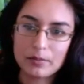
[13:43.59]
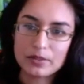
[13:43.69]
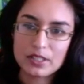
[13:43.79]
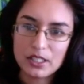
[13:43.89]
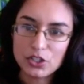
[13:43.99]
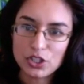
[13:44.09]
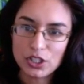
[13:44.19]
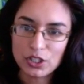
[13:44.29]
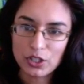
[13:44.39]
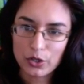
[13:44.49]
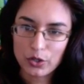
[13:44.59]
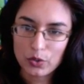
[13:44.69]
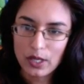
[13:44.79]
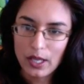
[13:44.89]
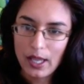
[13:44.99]
tea
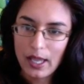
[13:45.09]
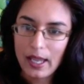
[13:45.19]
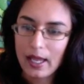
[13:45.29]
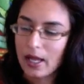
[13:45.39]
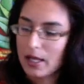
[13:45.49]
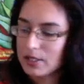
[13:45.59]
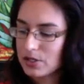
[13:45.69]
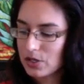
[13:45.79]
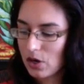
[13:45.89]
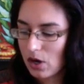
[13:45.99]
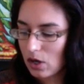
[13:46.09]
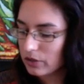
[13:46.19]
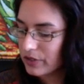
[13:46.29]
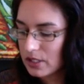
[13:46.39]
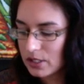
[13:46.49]
chino, and all
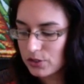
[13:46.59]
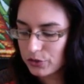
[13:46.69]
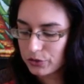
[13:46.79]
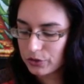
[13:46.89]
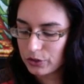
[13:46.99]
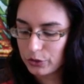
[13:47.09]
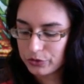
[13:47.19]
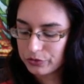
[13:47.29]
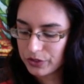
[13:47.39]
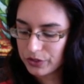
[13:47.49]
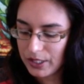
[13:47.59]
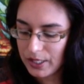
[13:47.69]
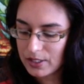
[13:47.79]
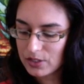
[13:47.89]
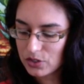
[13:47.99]
of these things are
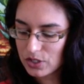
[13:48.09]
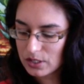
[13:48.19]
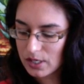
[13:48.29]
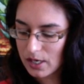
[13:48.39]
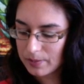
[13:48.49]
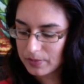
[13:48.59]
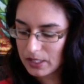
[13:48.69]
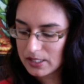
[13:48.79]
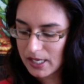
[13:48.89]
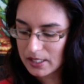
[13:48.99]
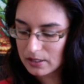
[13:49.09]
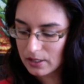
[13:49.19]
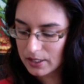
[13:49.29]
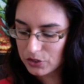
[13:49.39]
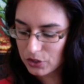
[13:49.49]
gluten-free, and it's just
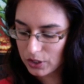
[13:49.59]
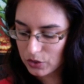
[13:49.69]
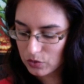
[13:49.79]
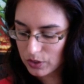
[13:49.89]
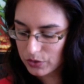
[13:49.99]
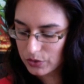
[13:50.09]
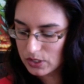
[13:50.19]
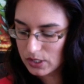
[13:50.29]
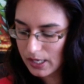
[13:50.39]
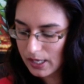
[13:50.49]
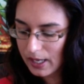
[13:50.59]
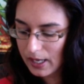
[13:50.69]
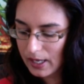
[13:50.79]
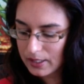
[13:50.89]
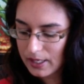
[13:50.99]
dandelion dark roast,
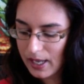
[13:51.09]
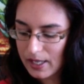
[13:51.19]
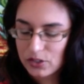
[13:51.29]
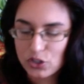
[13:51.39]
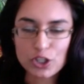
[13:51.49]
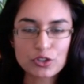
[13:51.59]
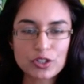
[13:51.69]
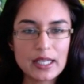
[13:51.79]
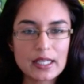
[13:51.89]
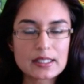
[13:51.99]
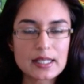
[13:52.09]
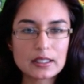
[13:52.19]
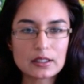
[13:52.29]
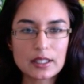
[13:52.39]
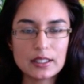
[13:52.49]
and it has chicory and
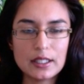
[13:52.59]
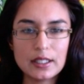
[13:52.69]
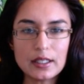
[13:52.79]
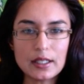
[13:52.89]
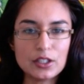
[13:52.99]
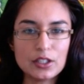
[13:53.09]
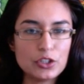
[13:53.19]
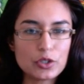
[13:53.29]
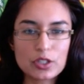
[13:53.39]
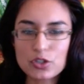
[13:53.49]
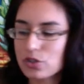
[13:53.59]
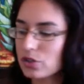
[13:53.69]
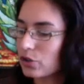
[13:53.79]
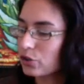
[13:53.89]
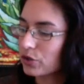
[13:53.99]
dandelion in it, and you can
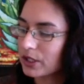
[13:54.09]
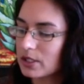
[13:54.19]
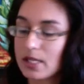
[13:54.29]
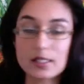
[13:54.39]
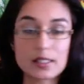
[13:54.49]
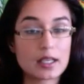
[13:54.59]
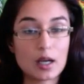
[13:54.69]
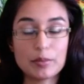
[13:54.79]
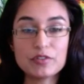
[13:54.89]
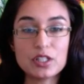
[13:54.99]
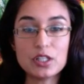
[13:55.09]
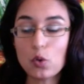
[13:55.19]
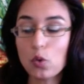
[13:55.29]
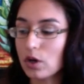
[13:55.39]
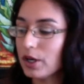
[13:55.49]
just drink this as a cup of tea,
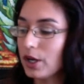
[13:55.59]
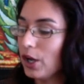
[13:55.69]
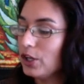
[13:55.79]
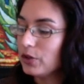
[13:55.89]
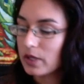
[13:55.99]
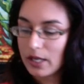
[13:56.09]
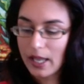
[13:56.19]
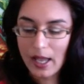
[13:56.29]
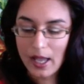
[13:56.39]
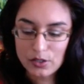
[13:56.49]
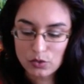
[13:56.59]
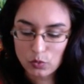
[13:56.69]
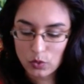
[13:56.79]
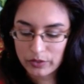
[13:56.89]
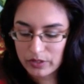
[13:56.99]
or you can add
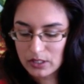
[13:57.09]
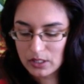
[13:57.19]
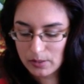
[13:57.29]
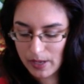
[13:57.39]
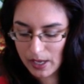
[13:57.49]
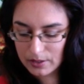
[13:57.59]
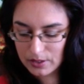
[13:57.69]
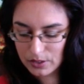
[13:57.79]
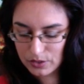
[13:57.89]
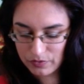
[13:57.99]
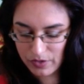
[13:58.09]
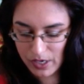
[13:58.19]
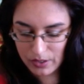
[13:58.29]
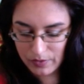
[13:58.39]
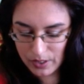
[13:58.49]
one of these tea bags. It's
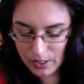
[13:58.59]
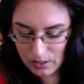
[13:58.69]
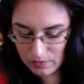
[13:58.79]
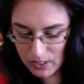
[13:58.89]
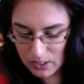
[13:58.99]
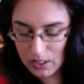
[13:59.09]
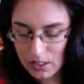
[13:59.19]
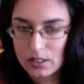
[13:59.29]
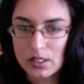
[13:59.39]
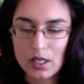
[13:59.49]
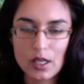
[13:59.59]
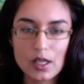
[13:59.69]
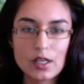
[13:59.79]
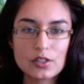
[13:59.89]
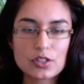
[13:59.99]
very, very convenient.
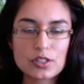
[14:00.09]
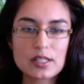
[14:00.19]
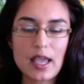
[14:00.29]
Just